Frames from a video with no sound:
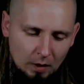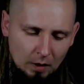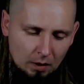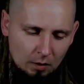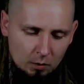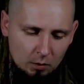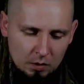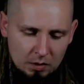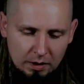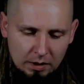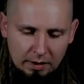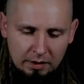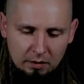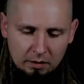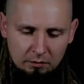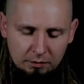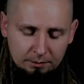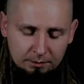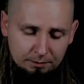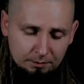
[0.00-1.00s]
I was kind
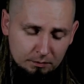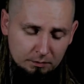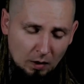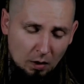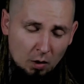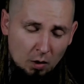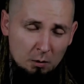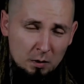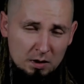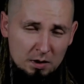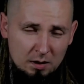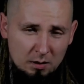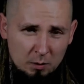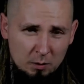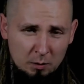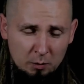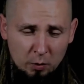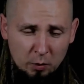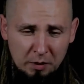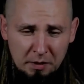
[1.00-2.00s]
of homeless at
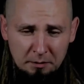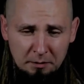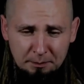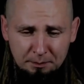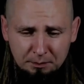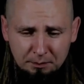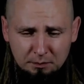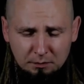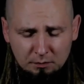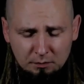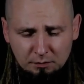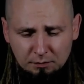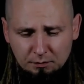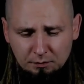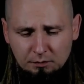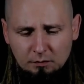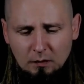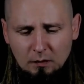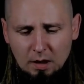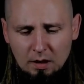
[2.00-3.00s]
one point,
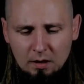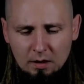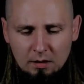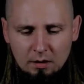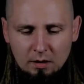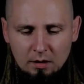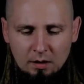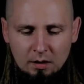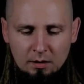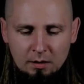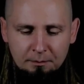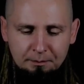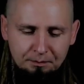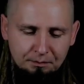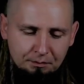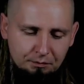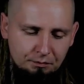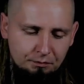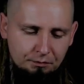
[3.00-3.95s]
and uh,